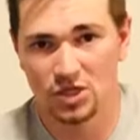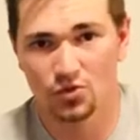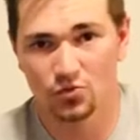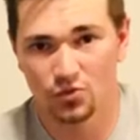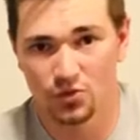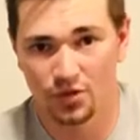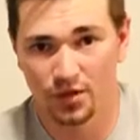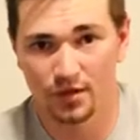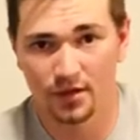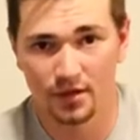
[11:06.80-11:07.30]

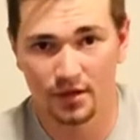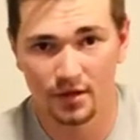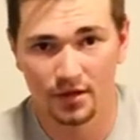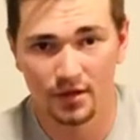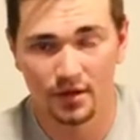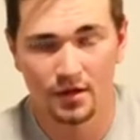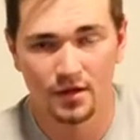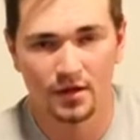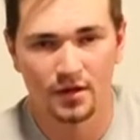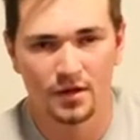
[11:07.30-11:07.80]
ring
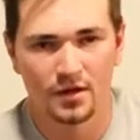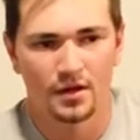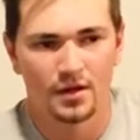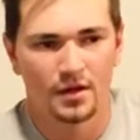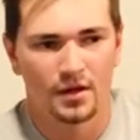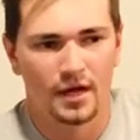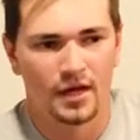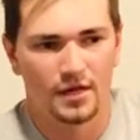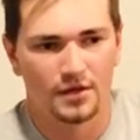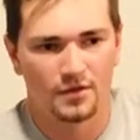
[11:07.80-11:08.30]

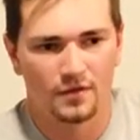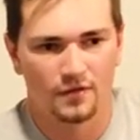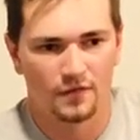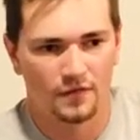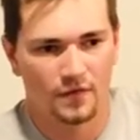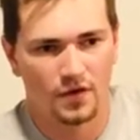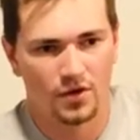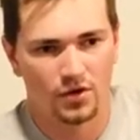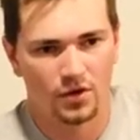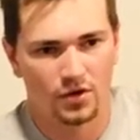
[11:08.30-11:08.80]
at the
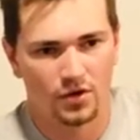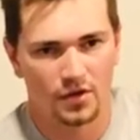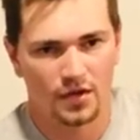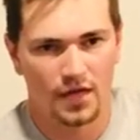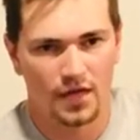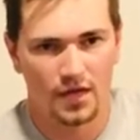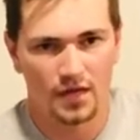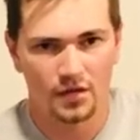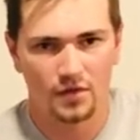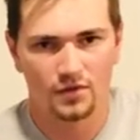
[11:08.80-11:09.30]

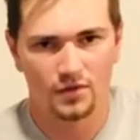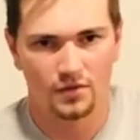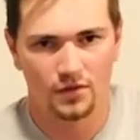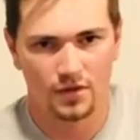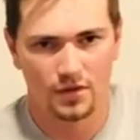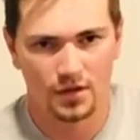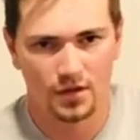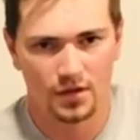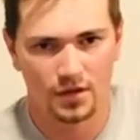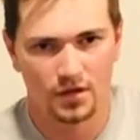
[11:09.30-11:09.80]
very end of
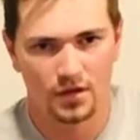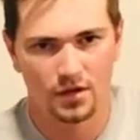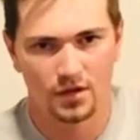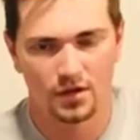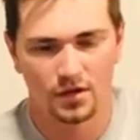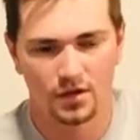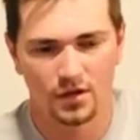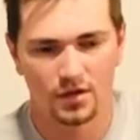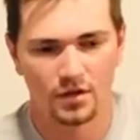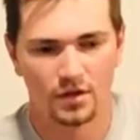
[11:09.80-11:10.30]
it,
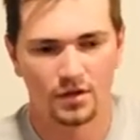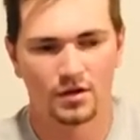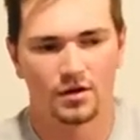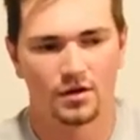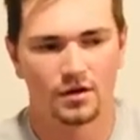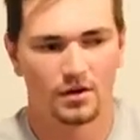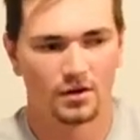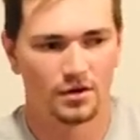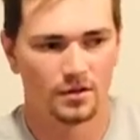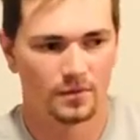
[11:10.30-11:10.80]

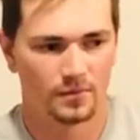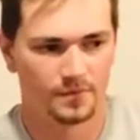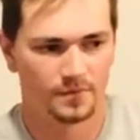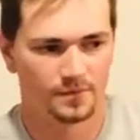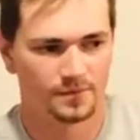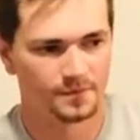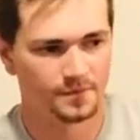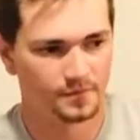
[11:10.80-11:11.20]
um,